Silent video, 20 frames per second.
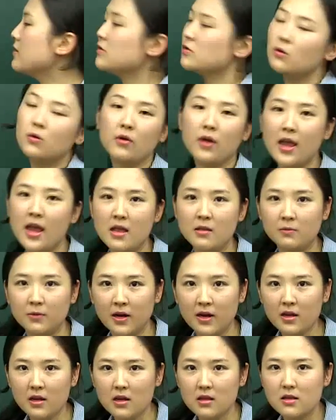is no end,
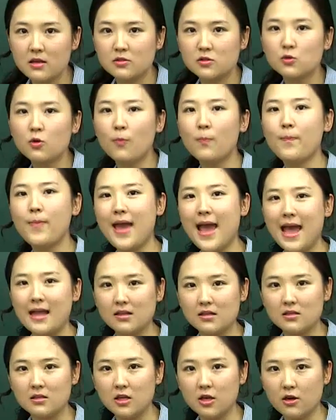right? And there's no
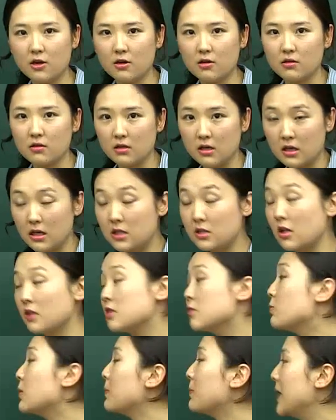pattern here. It
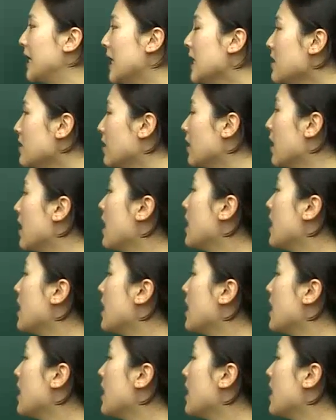doesn't repeat.